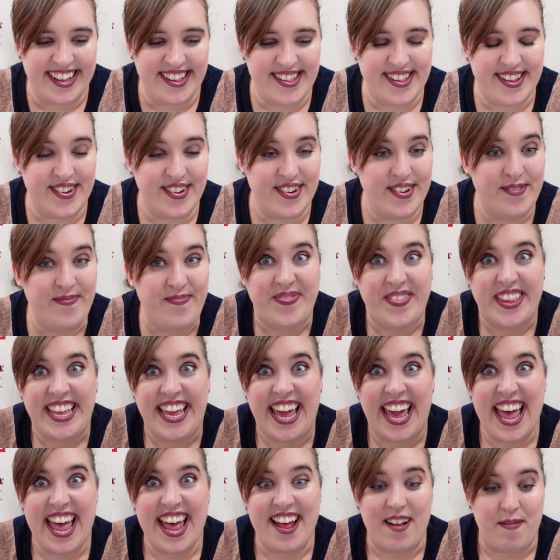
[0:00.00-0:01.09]
So,
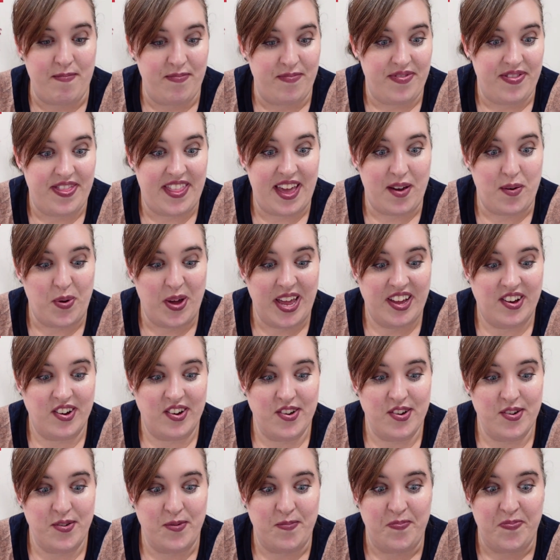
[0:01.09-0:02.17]
yeah, there we
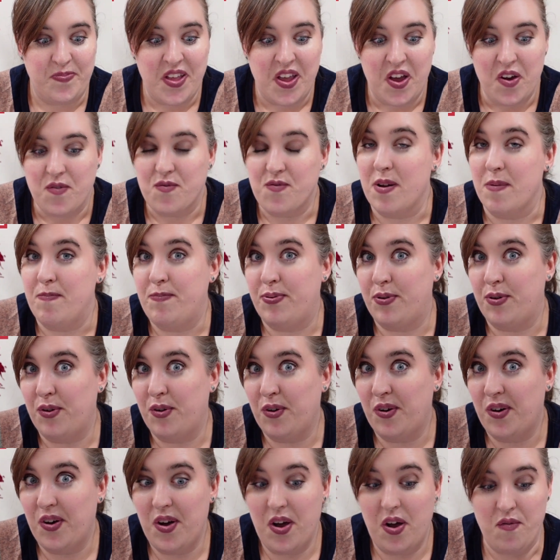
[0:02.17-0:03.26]
go.
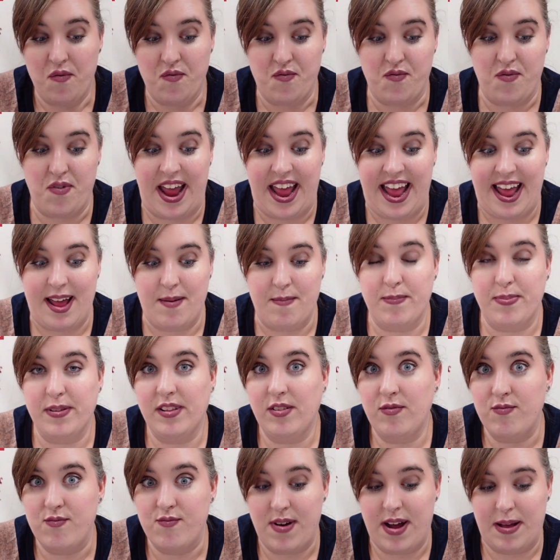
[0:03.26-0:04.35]
Rapport,
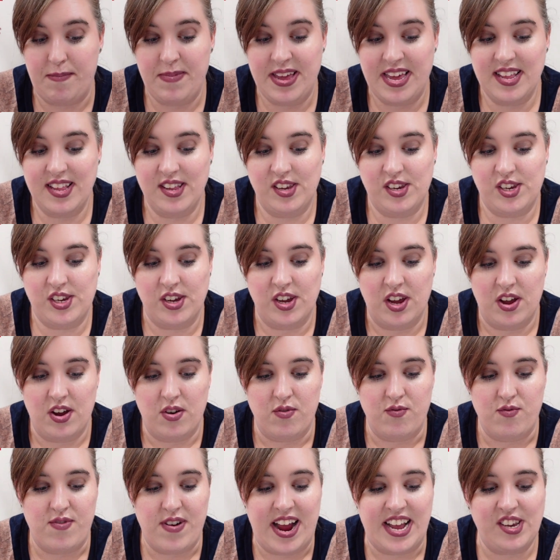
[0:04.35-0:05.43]
ramble, rummage,
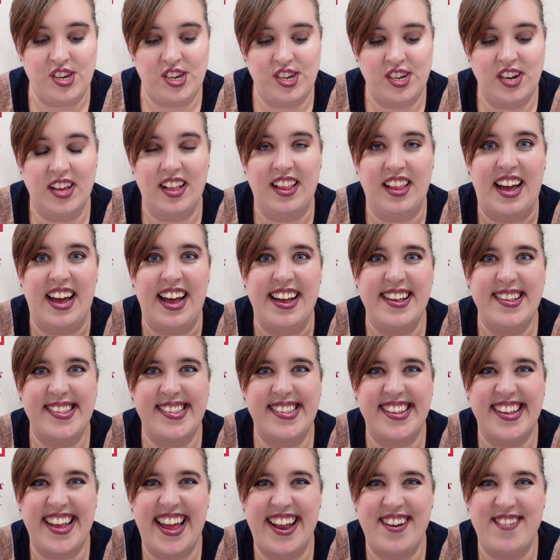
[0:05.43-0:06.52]

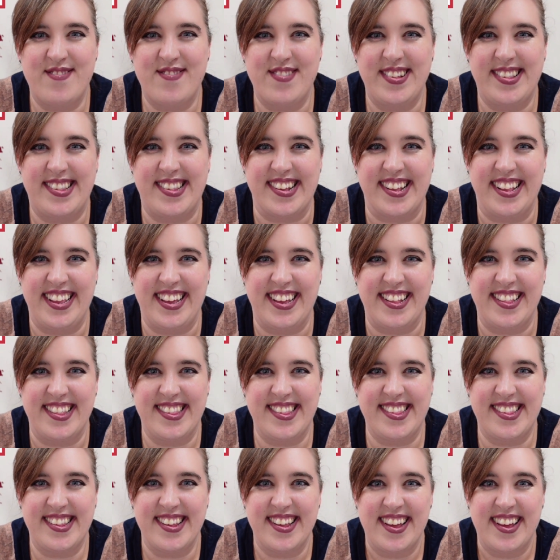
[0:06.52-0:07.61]
rationalize, and
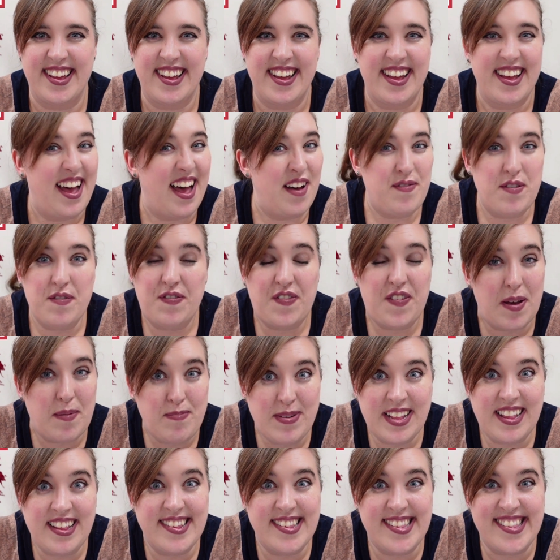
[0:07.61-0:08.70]
resilience. Have a
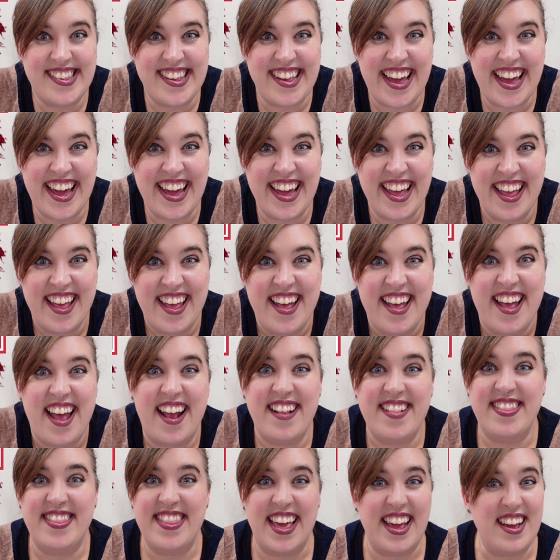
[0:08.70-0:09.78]
fabulous day,
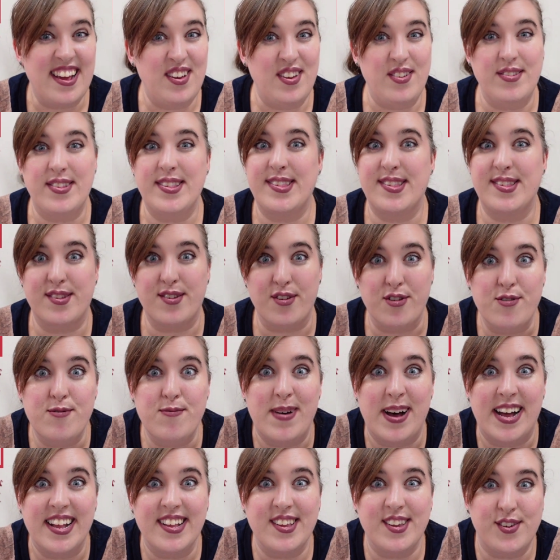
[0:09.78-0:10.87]
and thank you so
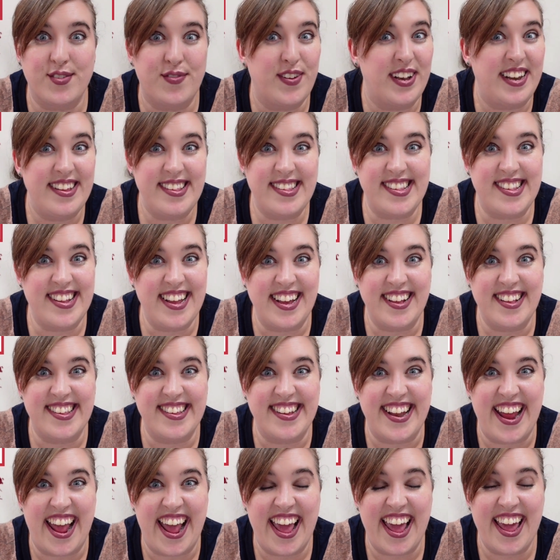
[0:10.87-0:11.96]
much for listening
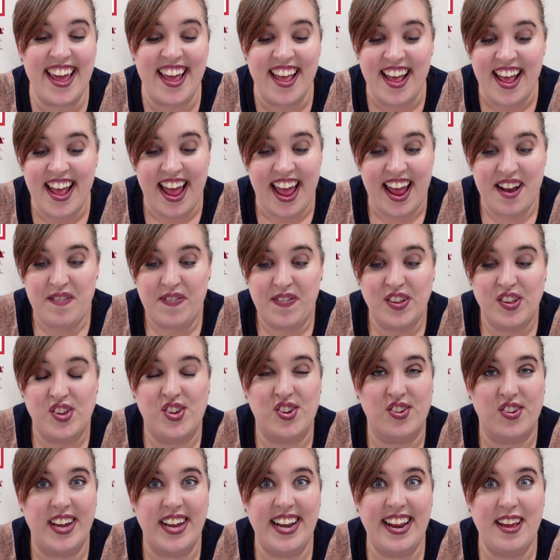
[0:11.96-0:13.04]
today and for
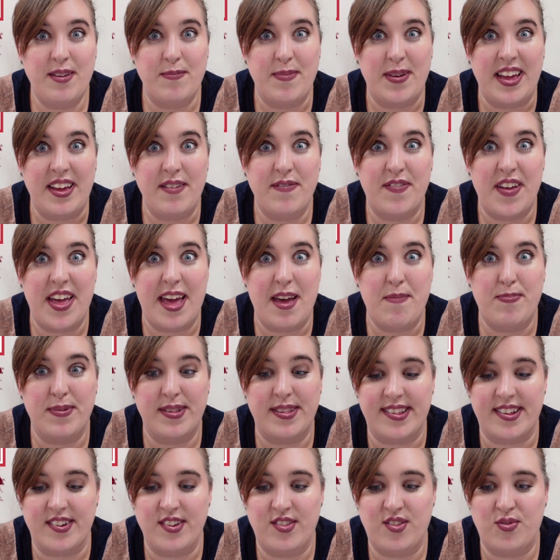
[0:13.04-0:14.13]
joining me for
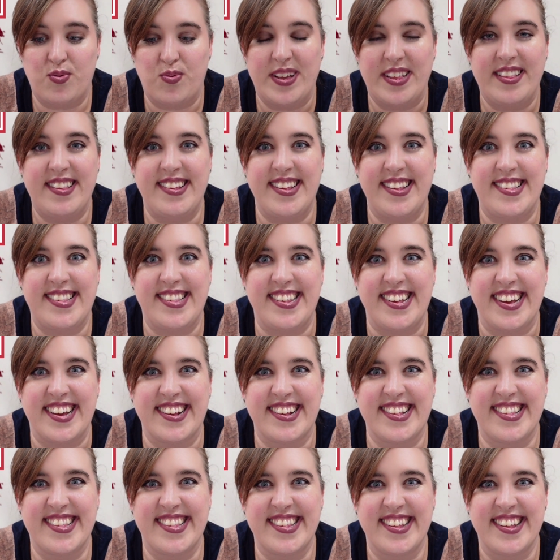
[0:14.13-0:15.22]
episode
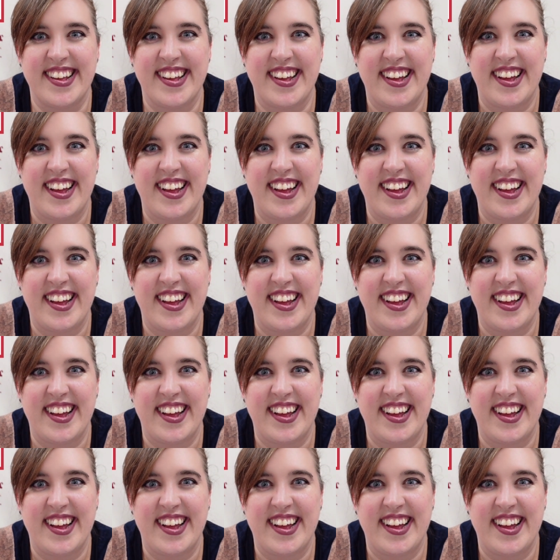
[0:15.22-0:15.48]
26.